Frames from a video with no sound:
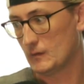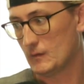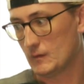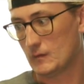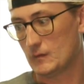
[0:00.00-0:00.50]

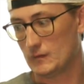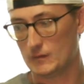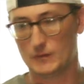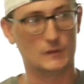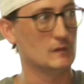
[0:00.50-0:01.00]

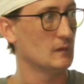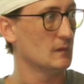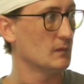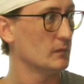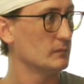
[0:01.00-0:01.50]

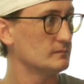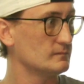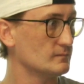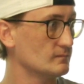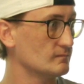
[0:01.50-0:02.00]

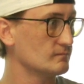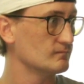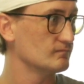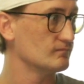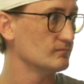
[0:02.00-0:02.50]

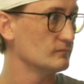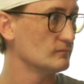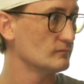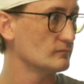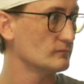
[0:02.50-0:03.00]

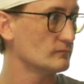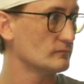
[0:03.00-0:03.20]
(silent)